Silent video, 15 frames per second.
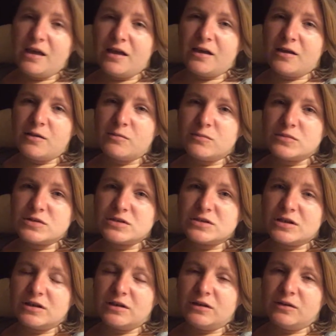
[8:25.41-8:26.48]
Um,
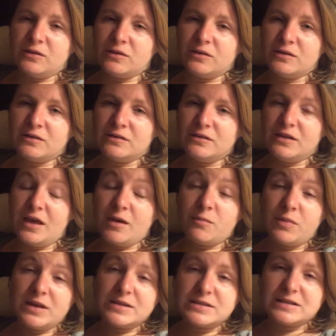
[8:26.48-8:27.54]
so yeah,
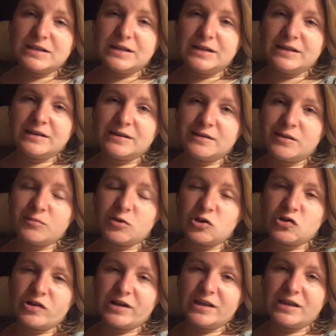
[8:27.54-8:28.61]
basically I'm
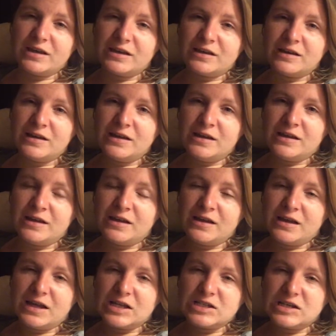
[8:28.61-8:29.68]
going to try and get
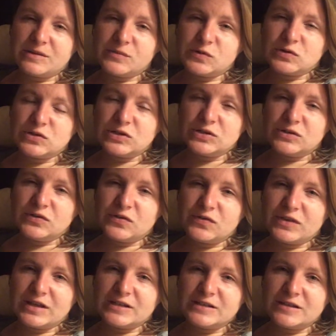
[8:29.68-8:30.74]
a chapter or two
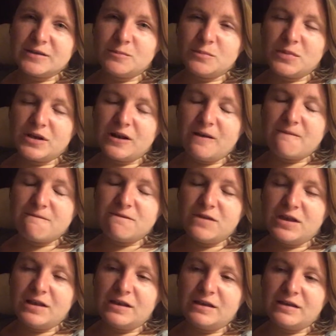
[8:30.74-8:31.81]
of that done, but I'm
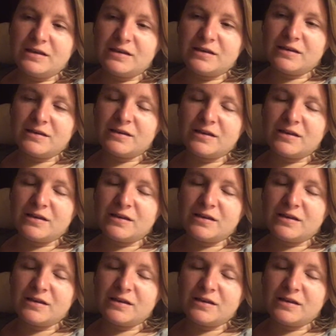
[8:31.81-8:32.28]
feeling